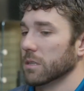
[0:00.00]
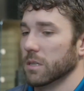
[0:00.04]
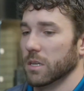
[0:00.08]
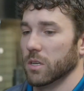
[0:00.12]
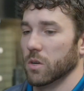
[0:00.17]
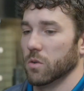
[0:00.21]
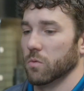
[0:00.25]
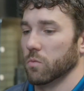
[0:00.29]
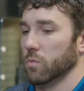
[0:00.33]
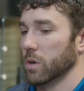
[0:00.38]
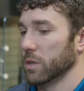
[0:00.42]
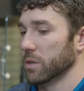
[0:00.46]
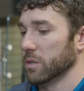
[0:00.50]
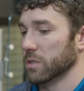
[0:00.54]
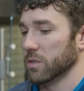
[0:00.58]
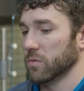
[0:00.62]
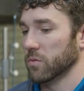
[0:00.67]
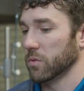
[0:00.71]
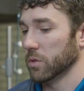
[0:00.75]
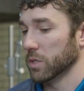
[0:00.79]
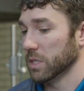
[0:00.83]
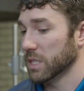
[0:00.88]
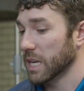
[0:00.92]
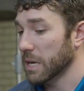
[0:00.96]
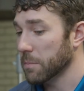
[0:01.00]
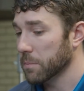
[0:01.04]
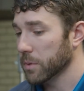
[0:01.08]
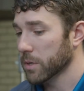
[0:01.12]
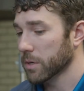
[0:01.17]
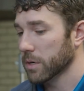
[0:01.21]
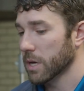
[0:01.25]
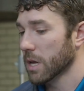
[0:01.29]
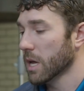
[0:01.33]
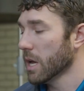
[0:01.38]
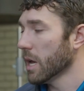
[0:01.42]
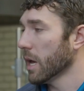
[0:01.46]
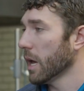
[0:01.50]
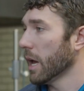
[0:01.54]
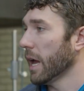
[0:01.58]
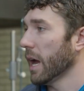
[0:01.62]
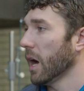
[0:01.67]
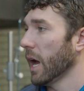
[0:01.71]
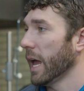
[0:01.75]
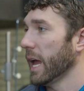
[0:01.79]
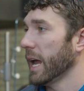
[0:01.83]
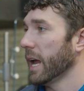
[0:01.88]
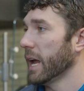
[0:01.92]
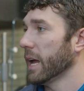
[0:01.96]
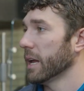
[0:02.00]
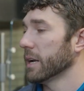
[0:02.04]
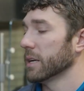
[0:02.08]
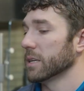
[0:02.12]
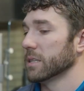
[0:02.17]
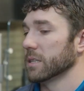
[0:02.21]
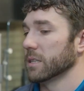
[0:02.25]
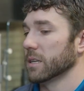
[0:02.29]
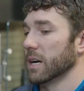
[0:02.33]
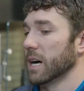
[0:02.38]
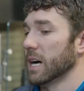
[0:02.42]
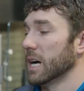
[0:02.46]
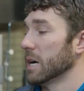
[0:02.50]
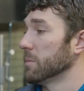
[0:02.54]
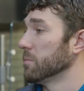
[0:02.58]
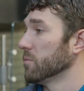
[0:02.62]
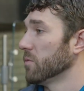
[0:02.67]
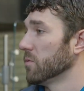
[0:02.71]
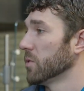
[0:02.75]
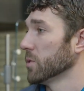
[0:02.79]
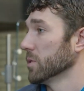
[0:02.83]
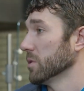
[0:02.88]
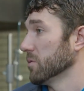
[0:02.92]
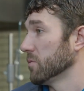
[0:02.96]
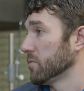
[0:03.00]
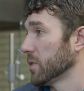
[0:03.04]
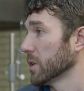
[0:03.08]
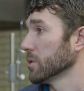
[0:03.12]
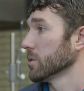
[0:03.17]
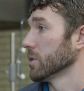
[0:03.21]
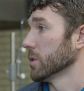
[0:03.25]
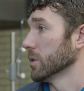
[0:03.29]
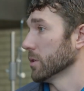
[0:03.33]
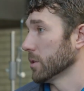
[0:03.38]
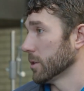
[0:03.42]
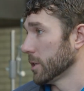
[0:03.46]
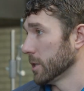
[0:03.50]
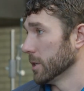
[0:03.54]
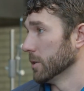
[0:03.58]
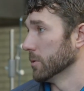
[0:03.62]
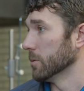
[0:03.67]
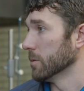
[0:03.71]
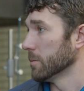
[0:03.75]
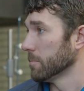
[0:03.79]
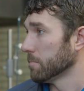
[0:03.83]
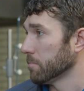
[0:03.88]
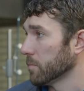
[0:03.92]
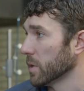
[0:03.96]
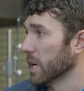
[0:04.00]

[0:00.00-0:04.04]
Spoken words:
whether it's fully tempered and fully filtered too.